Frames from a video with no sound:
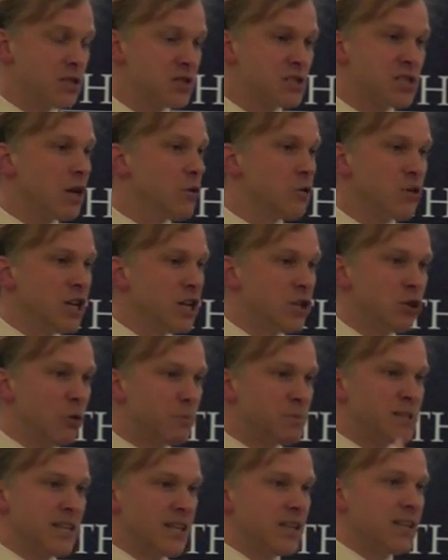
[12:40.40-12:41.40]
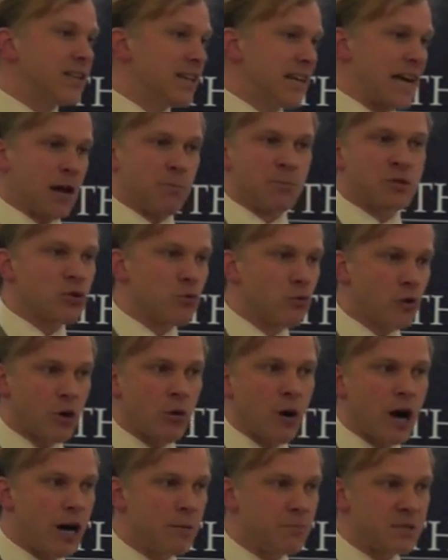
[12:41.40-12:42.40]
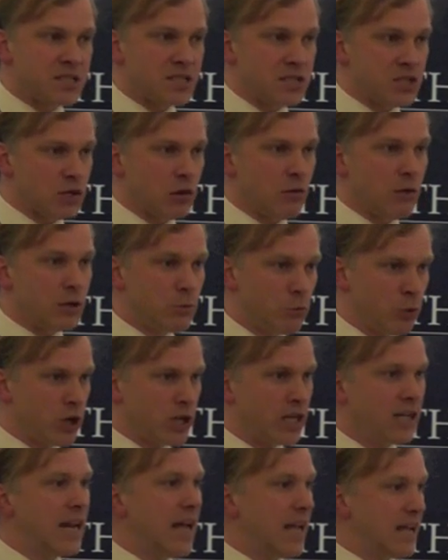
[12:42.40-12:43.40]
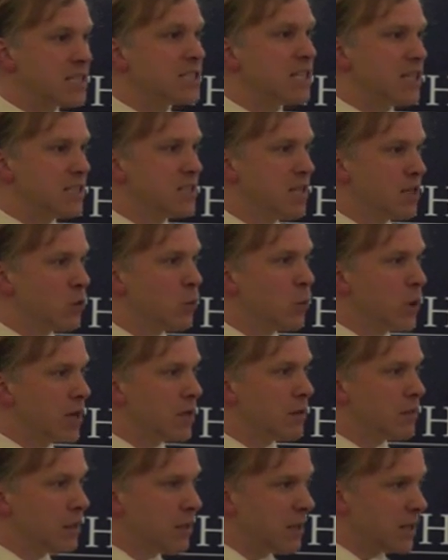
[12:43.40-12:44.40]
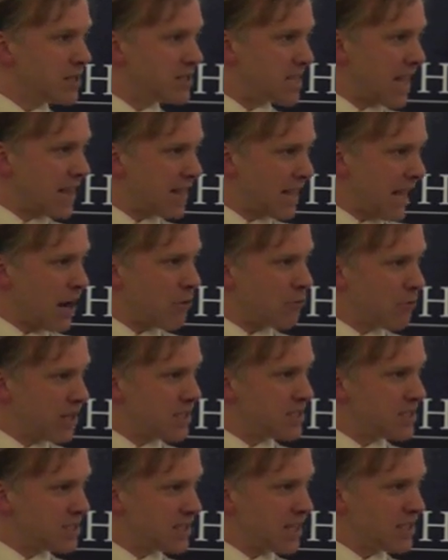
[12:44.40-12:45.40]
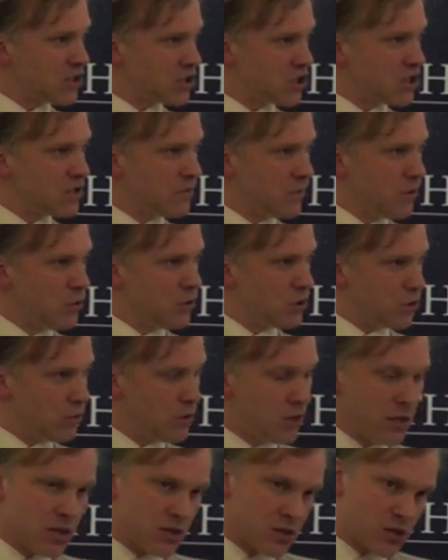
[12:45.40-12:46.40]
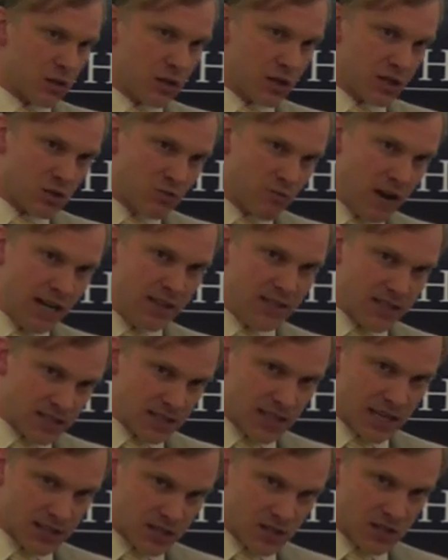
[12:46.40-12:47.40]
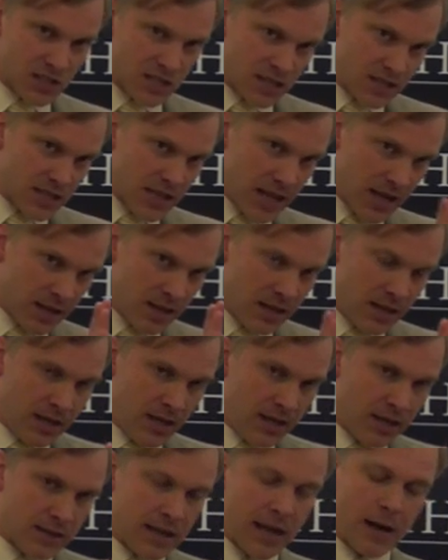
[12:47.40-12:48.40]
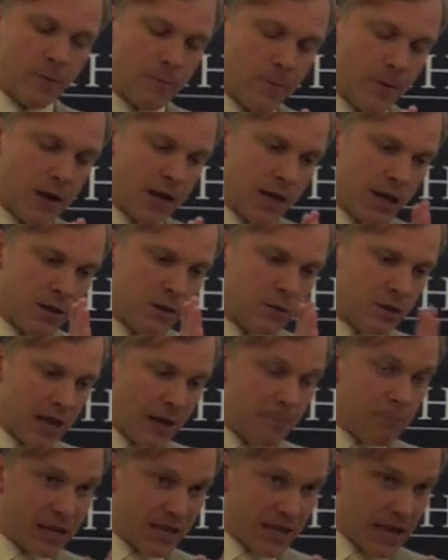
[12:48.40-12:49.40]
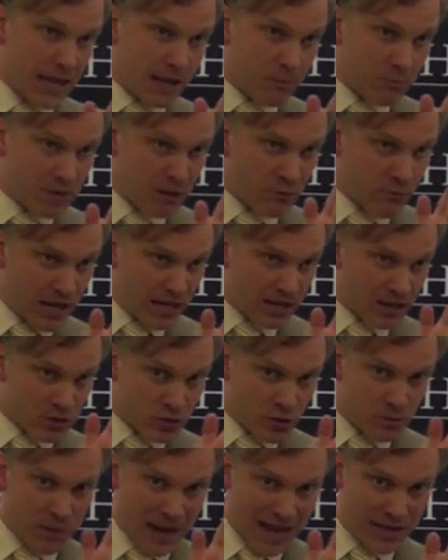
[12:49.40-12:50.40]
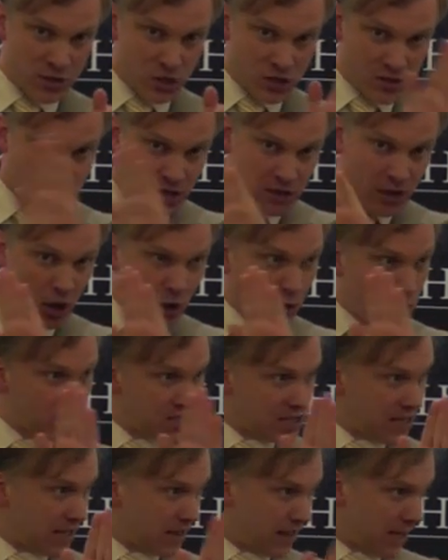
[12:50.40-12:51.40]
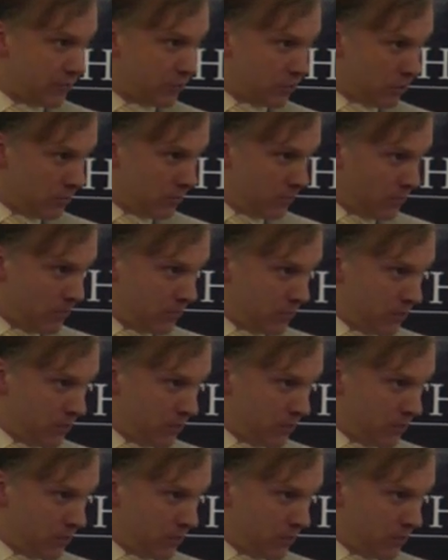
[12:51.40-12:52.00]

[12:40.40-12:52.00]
So your particular capital requirements and so on were connected with exactly how ratings agencies viewed you. So these ratings agencies then became the regulatory badges at the wholesale level.